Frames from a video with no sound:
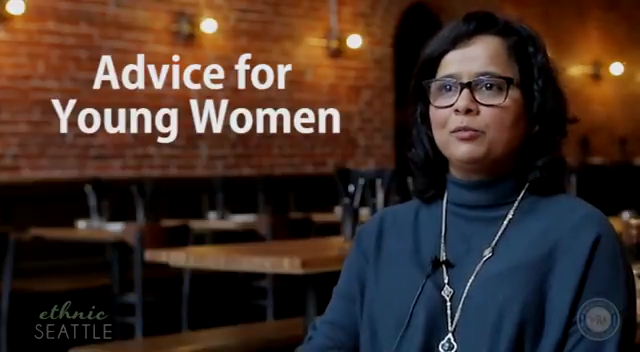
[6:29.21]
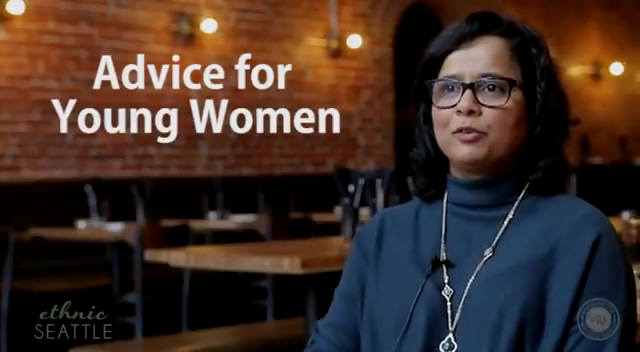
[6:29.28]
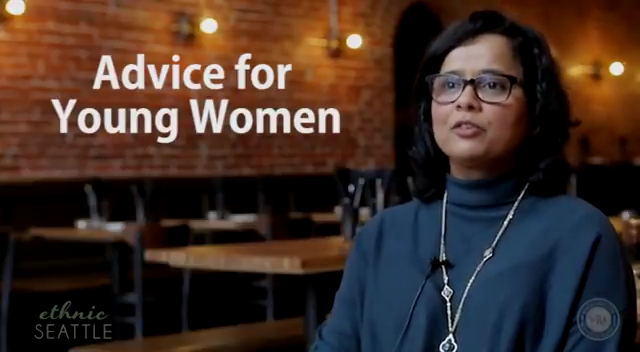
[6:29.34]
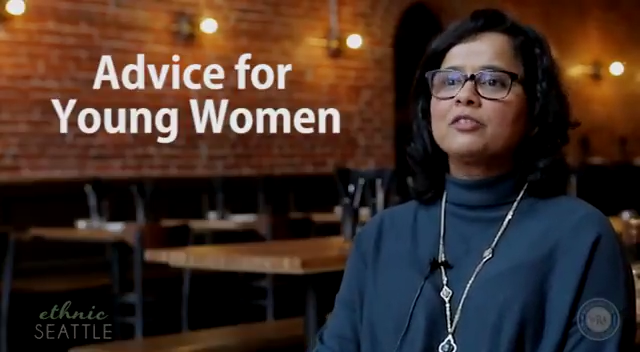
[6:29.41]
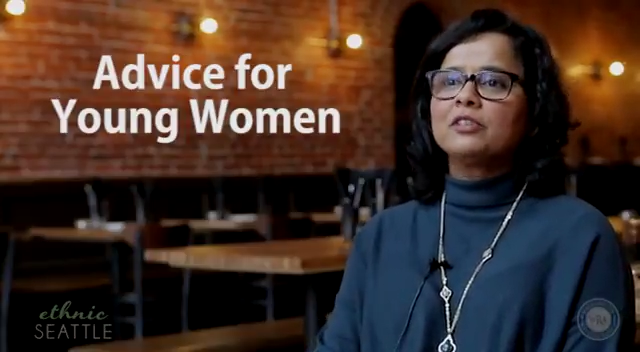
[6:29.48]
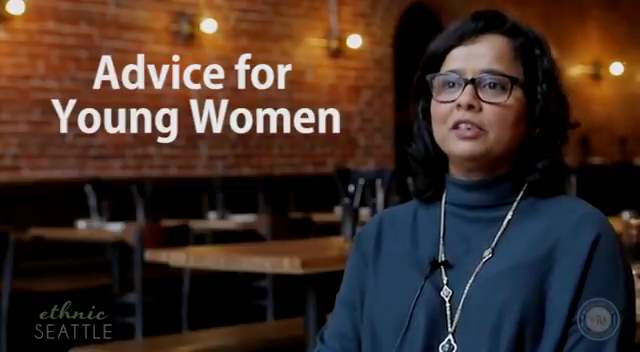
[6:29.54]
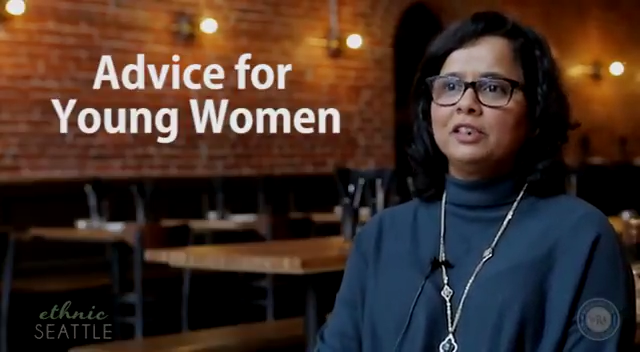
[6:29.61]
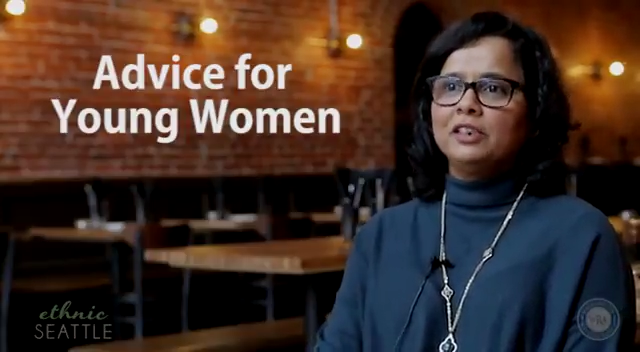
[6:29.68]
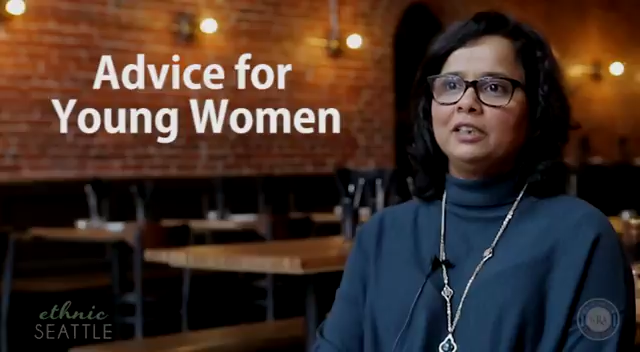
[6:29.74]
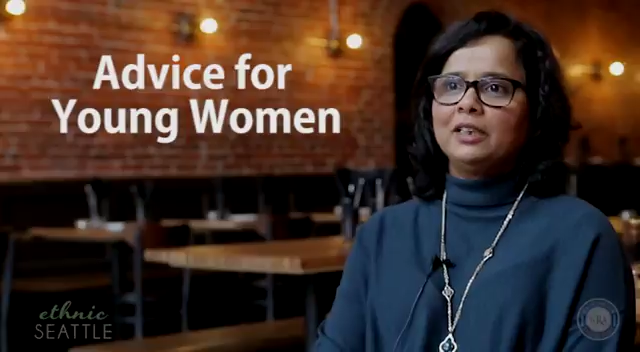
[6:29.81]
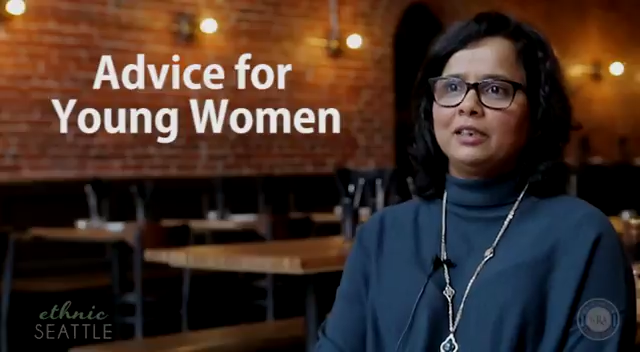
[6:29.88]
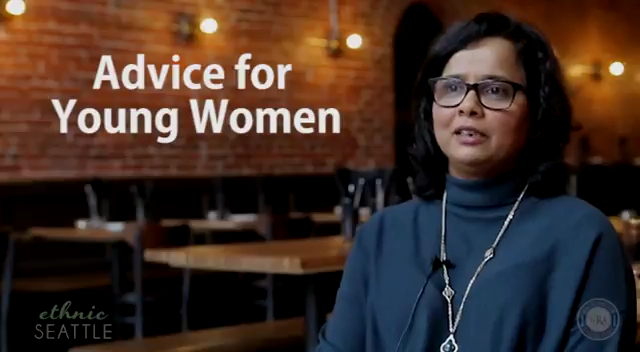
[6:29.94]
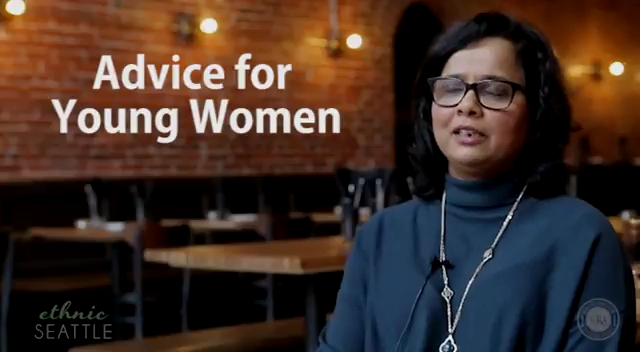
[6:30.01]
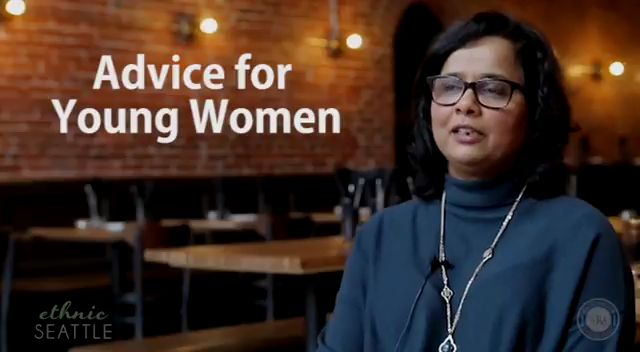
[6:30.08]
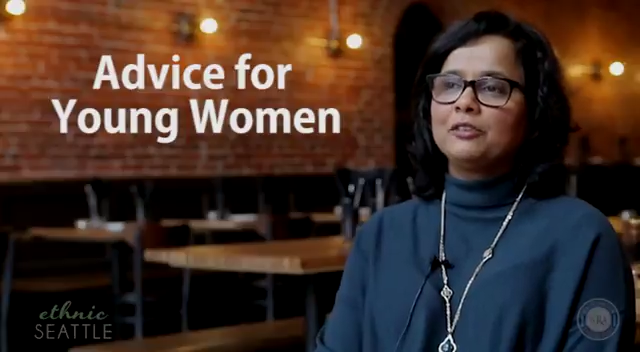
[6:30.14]
personally
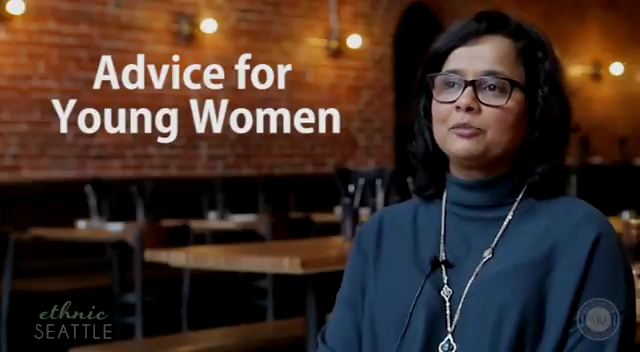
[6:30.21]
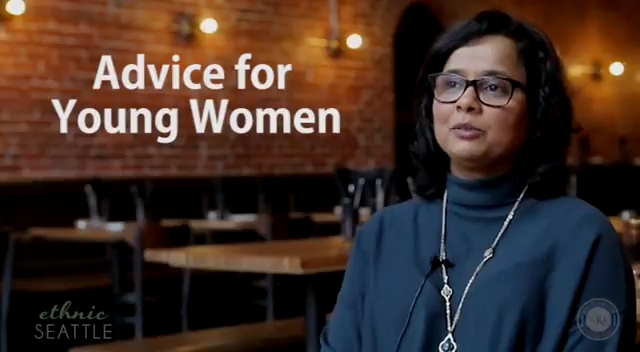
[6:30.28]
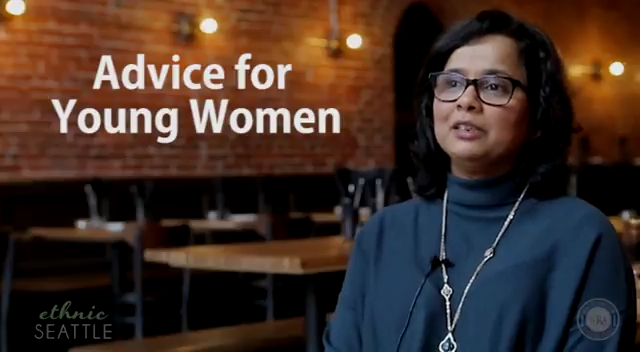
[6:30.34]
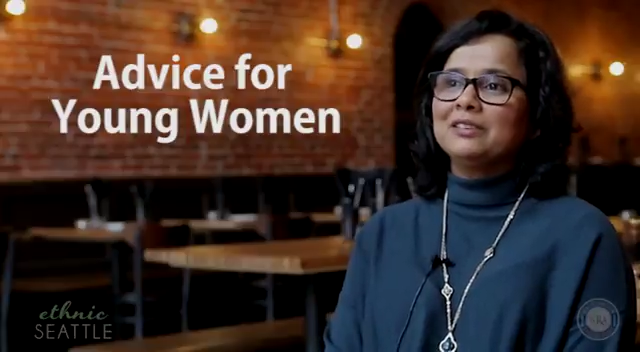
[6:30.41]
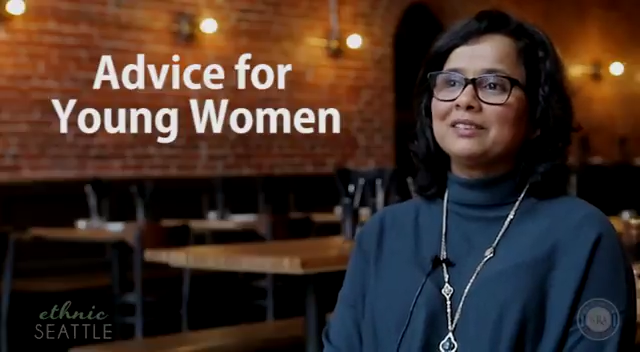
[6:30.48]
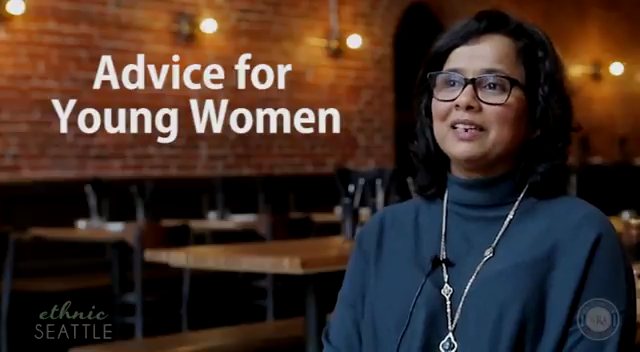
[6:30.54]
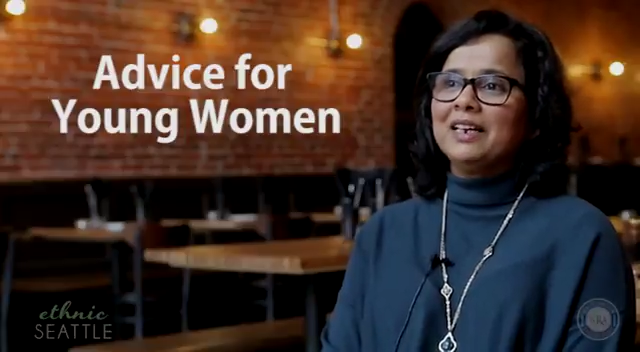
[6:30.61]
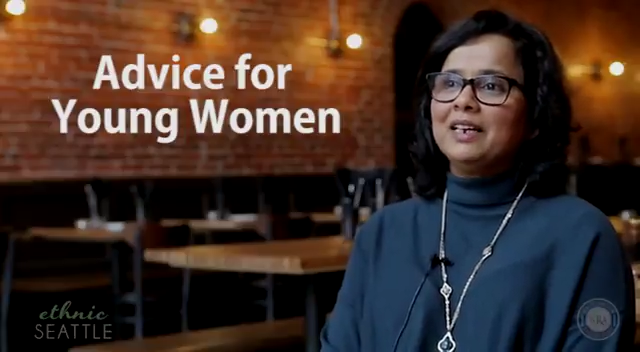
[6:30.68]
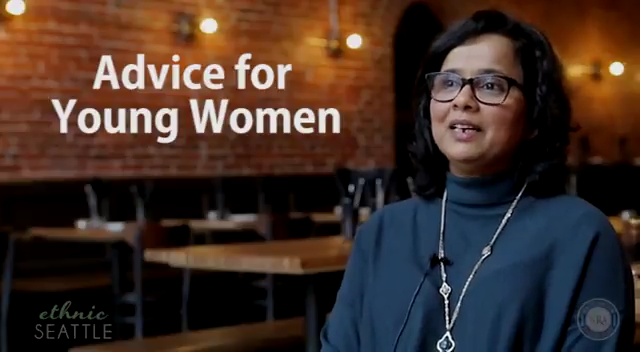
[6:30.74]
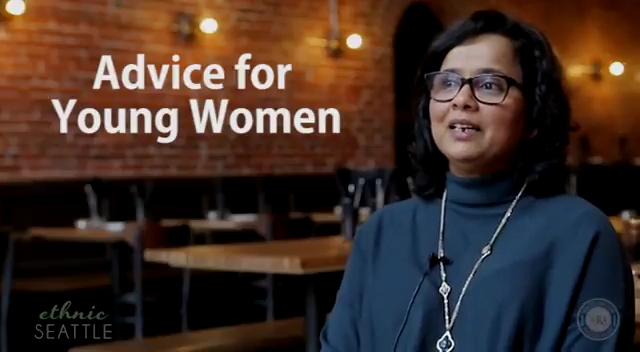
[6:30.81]
that allows me is,